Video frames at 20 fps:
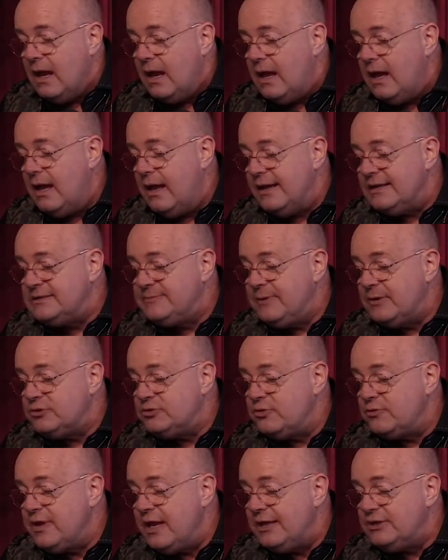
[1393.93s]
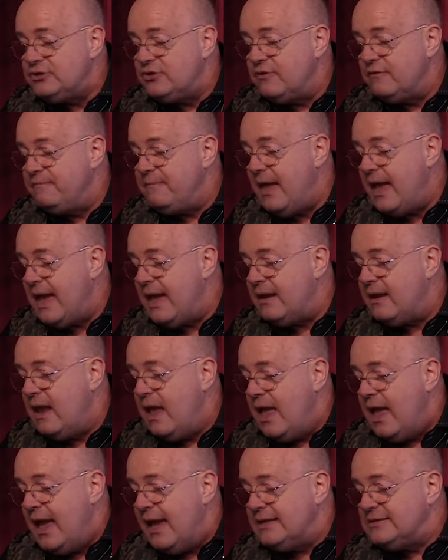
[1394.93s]
and spiritual nature of man
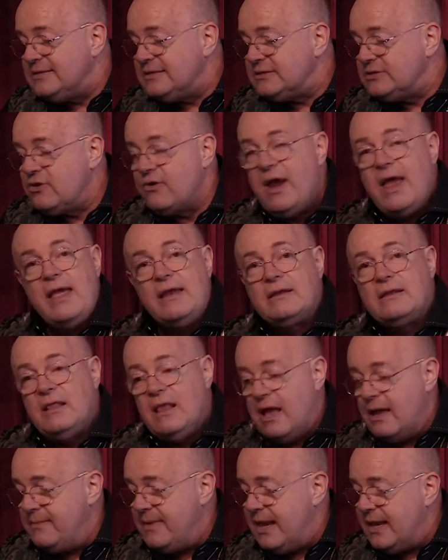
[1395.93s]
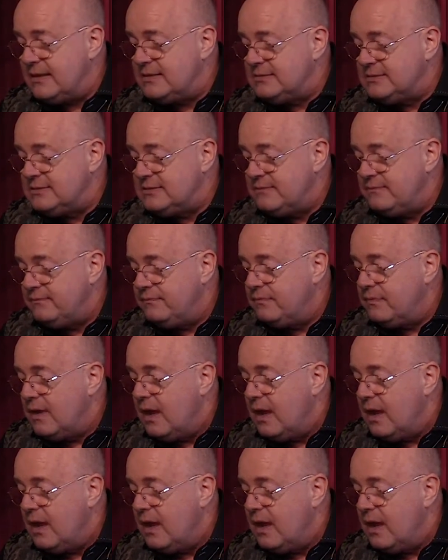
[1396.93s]
as its grand climax.